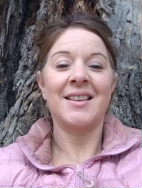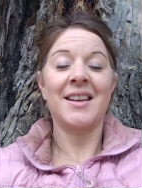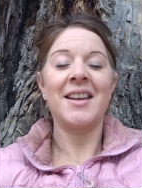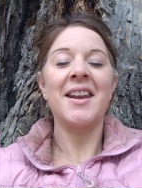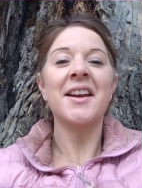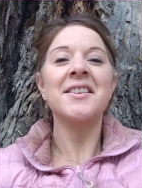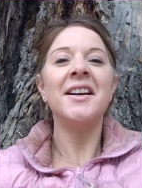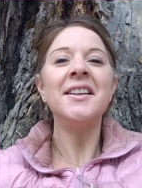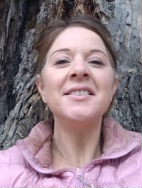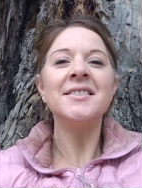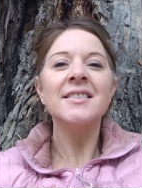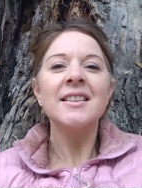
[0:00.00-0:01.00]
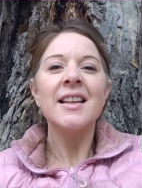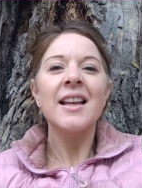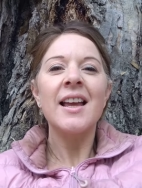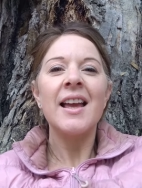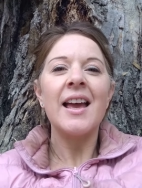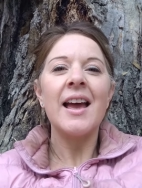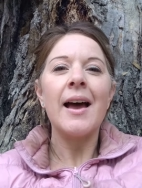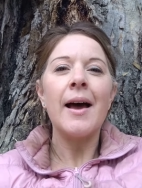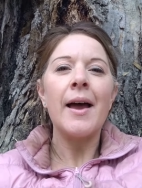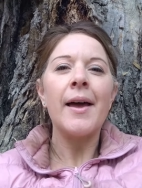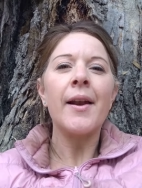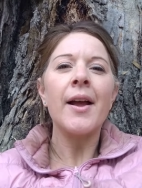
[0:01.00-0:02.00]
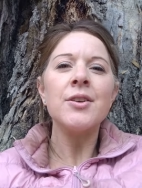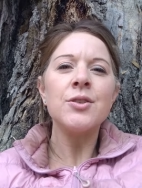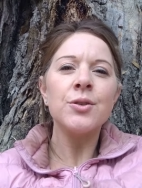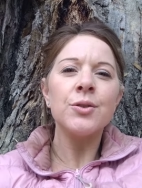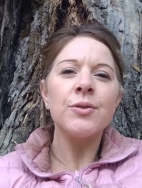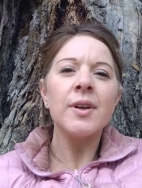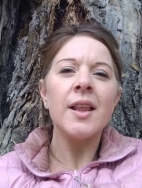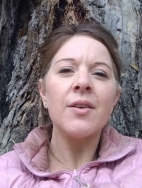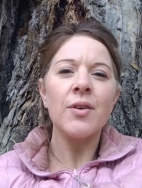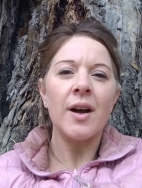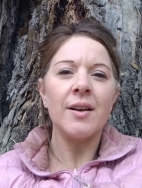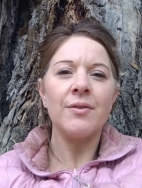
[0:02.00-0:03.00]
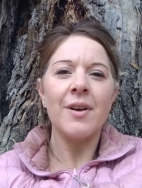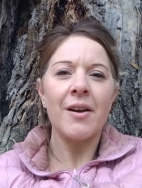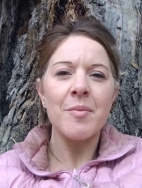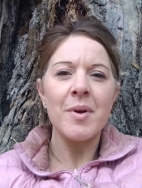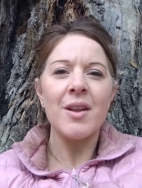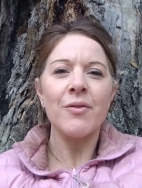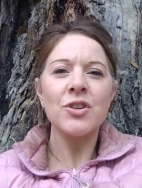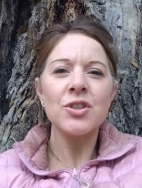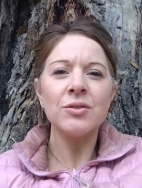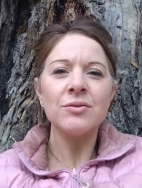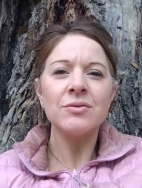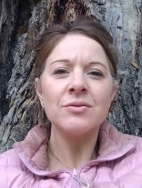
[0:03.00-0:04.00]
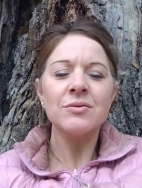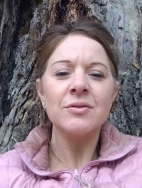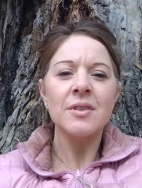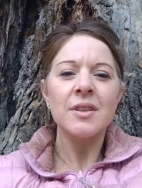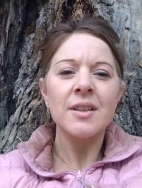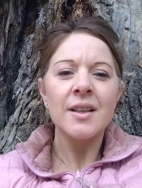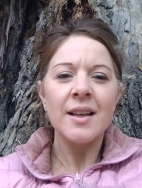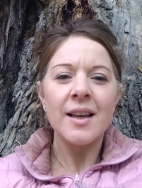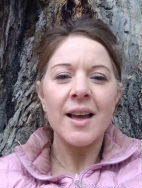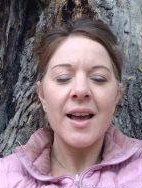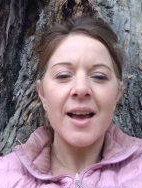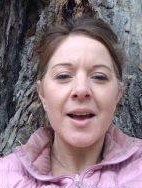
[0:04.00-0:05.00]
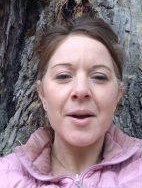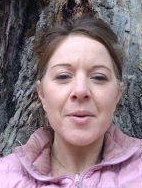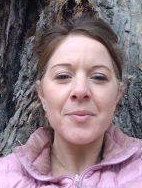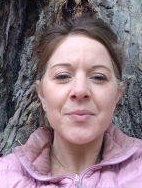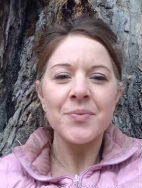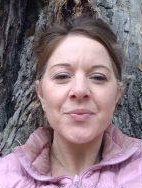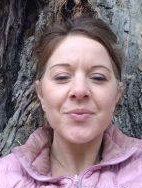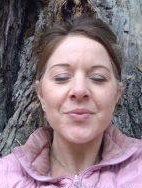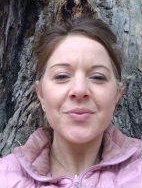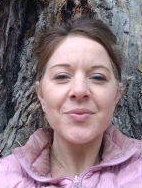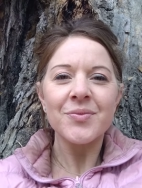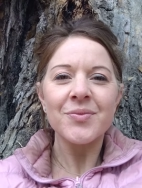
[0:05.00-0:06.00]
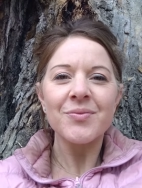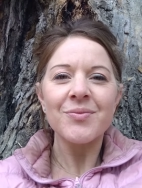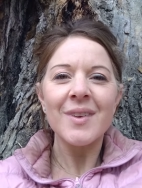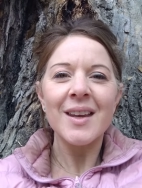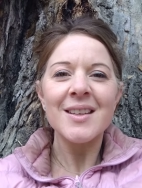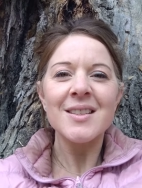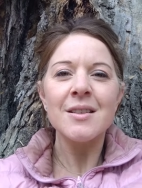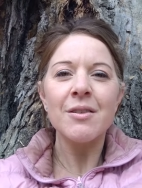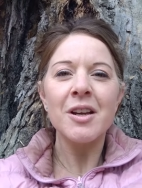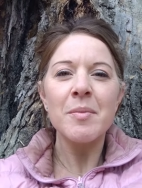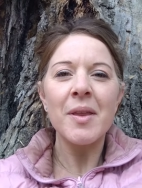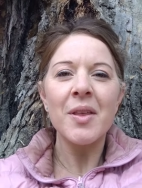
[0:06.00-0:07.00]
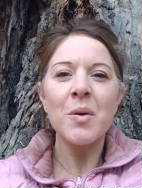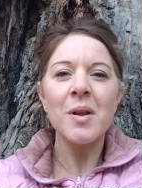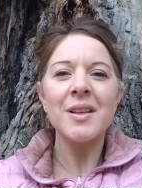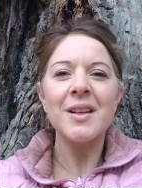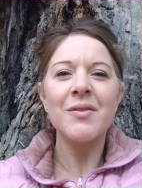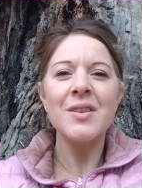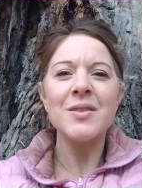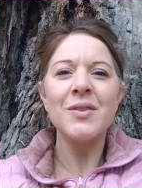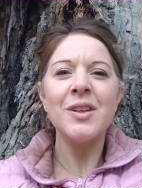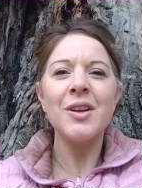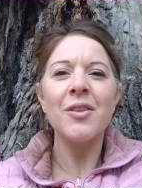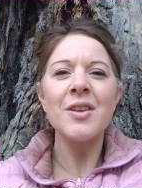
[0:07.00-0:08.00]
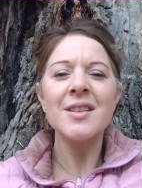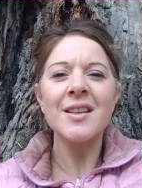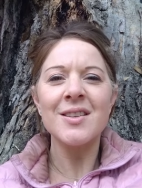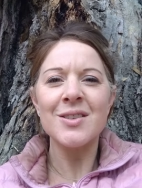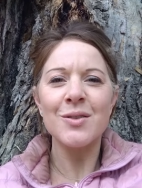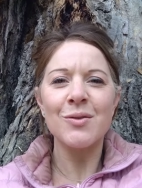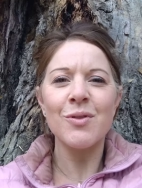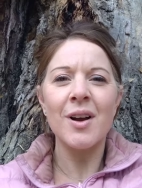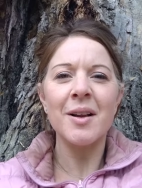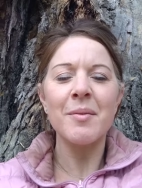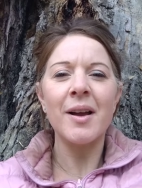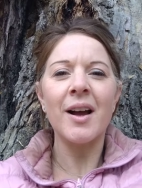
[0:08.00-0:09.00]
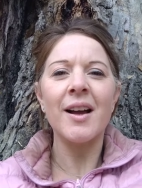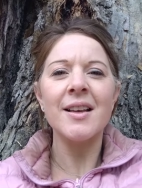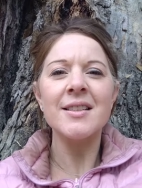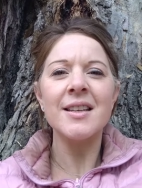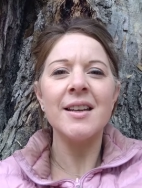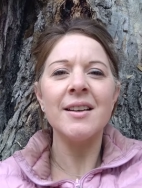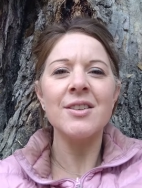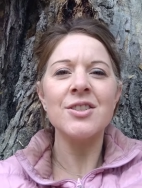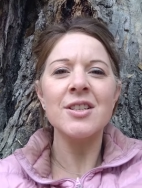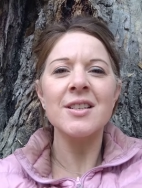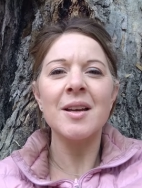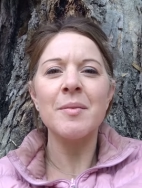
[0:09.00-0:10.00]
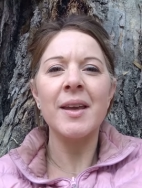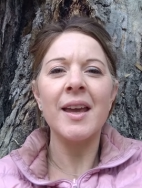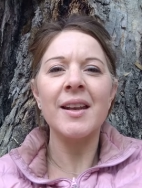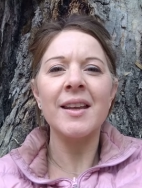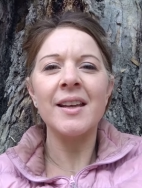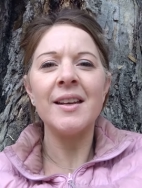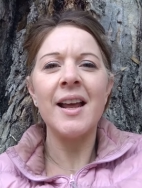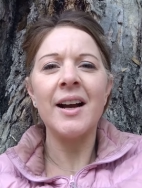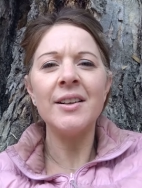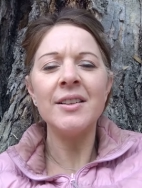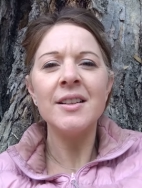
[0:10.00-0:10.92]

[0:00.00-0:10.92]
connector. And I do really find it very beneficial. Um, sorry about the quality of this video, the sun's sort of right in my eyes here. It's just coming out again now.